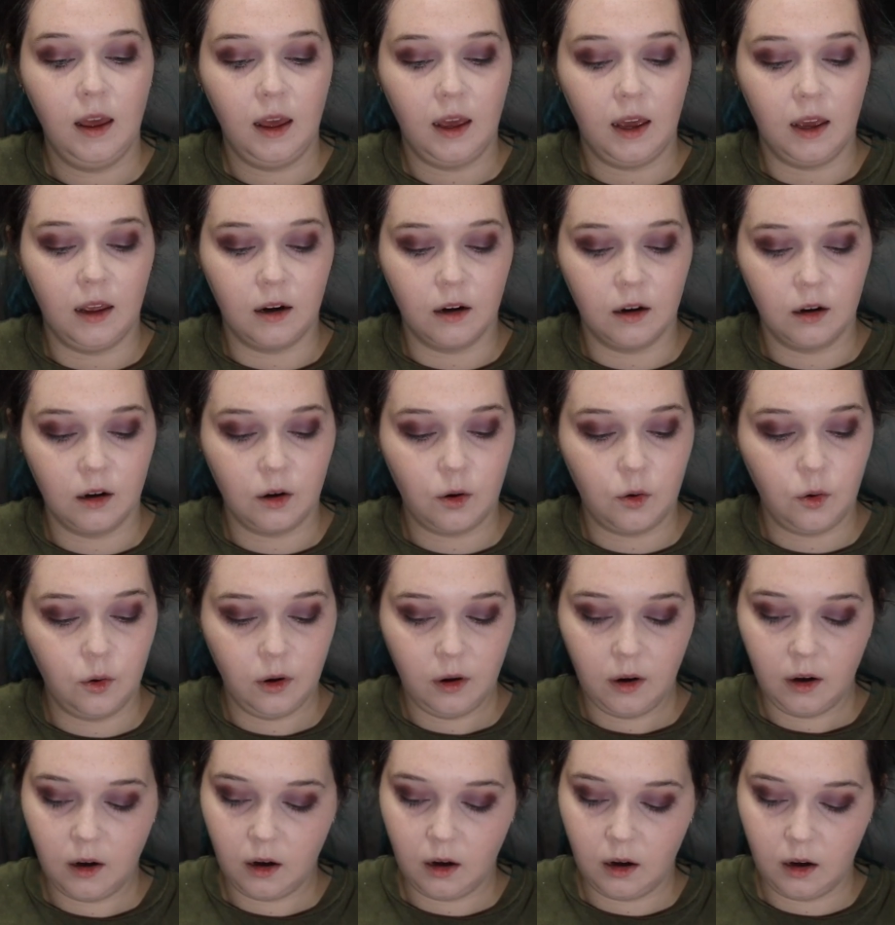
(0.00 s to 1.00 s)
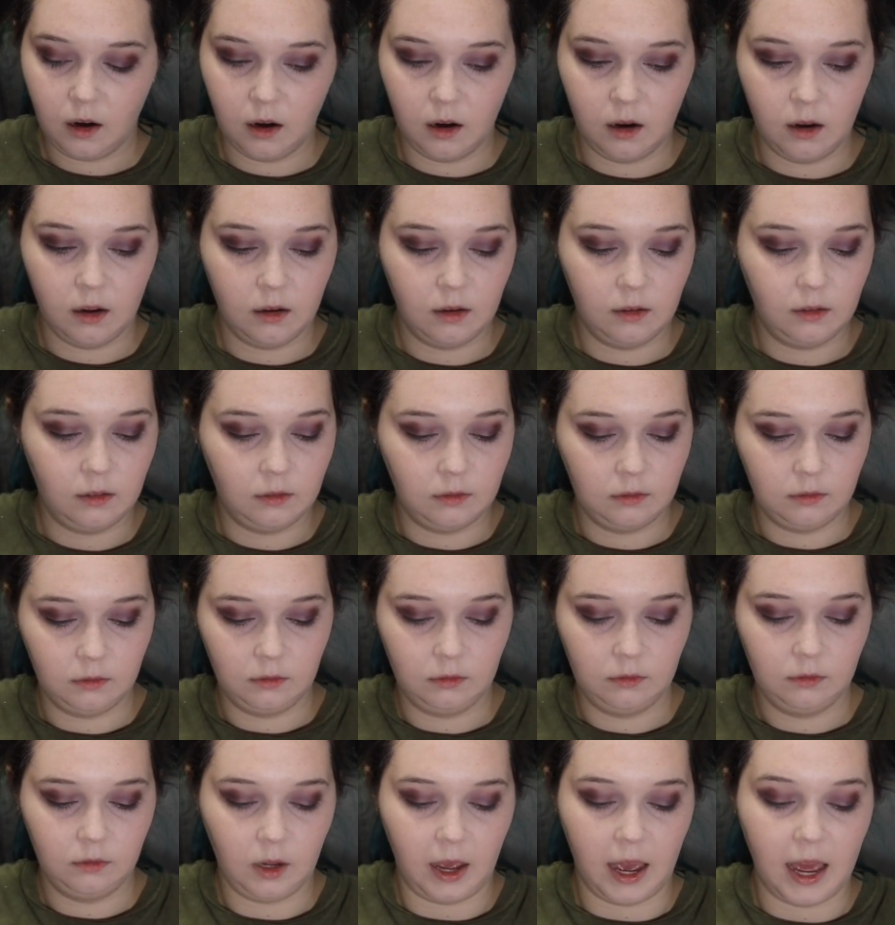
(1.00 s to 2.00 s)
inner corner.
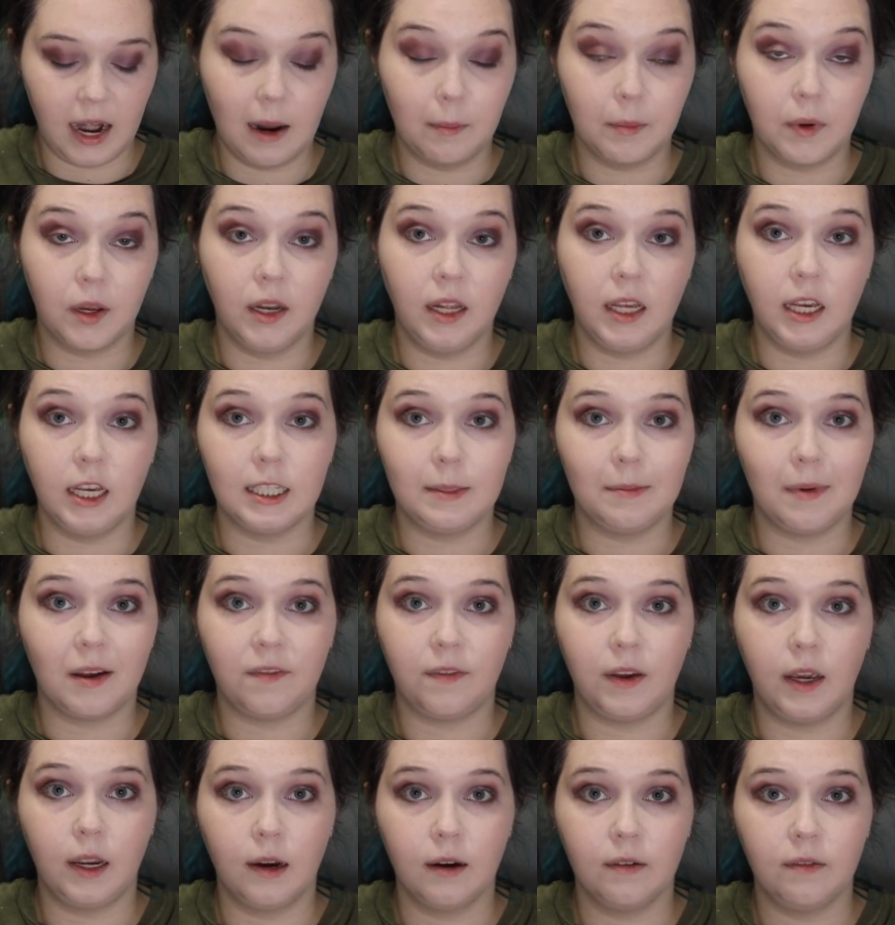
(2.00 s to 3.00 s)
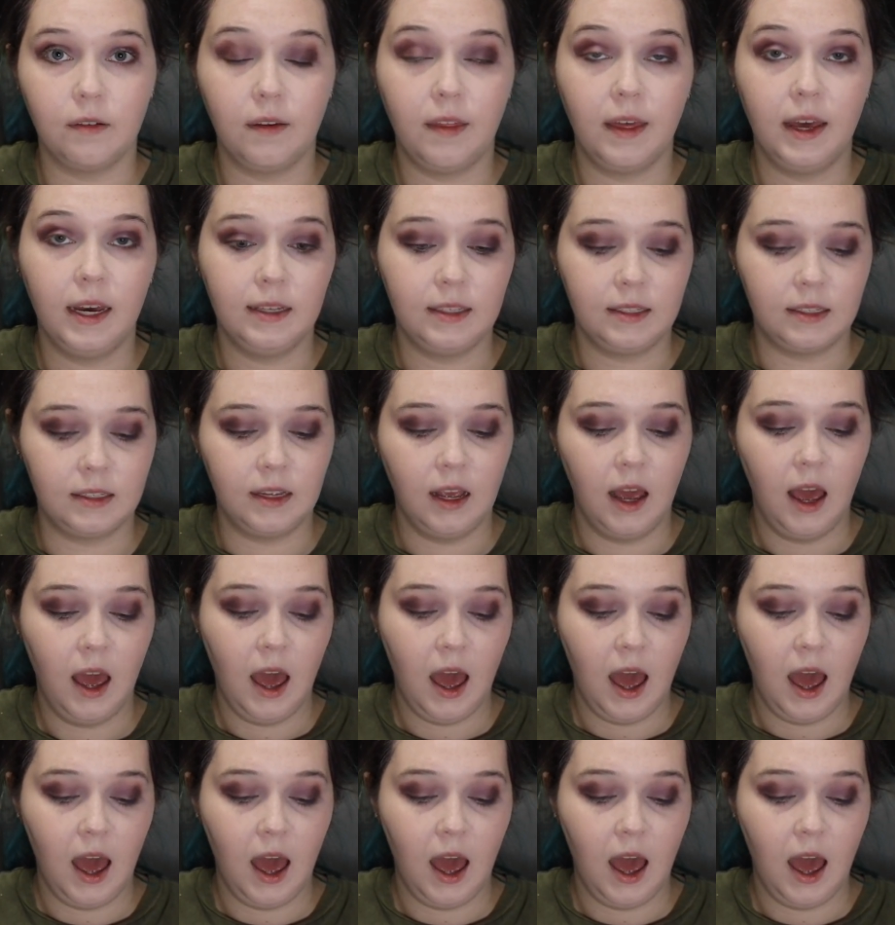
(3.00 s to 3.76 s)
And I'm going to use my finger for this,